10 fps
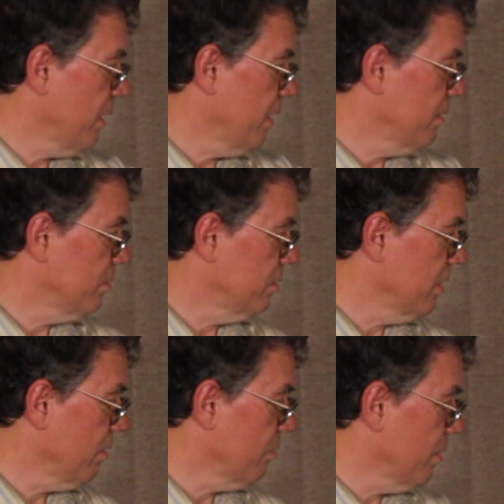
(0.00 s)
add it
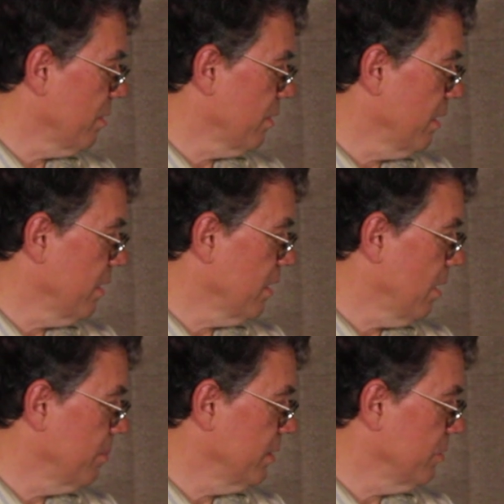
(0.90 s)
together with in any
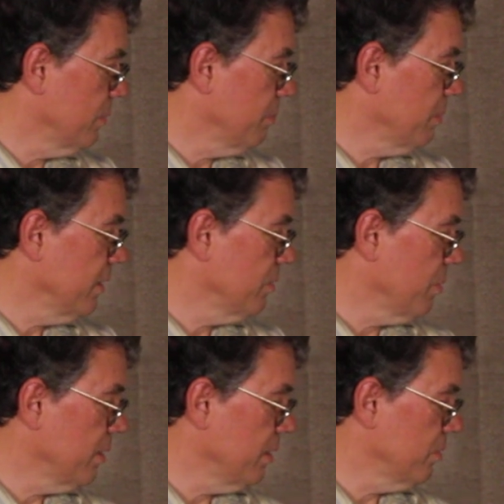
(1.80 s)
combination we please
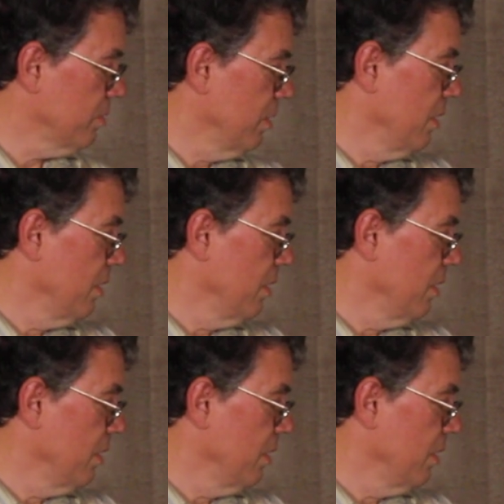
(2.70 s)
with these